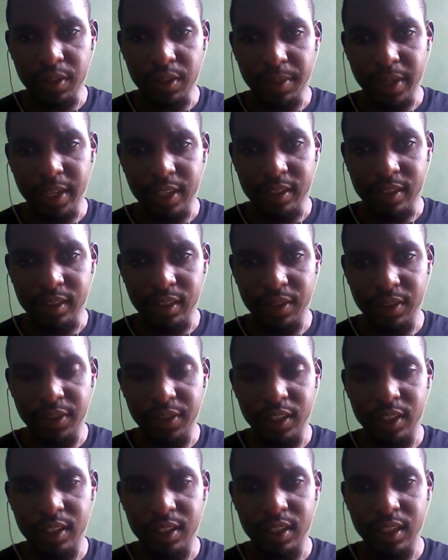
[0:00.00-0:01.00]
minus t
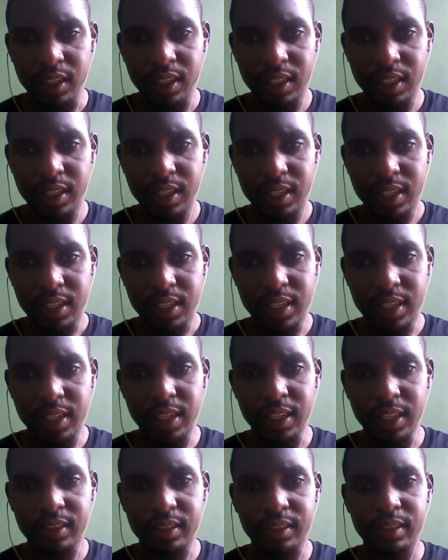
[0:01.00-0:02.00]
infinity
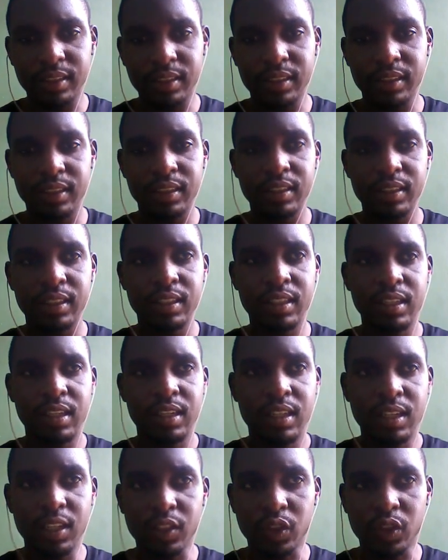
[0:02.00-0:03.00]
dx.
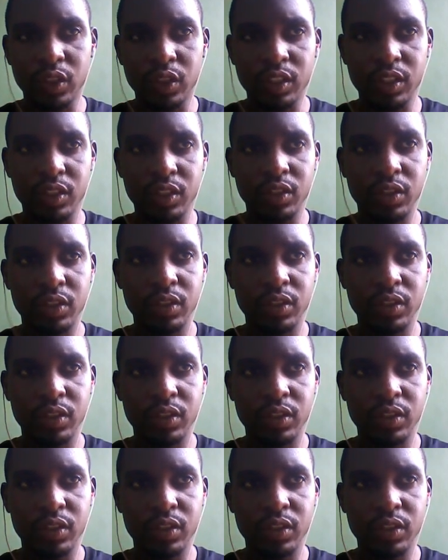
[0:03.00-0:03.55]
Let's continue.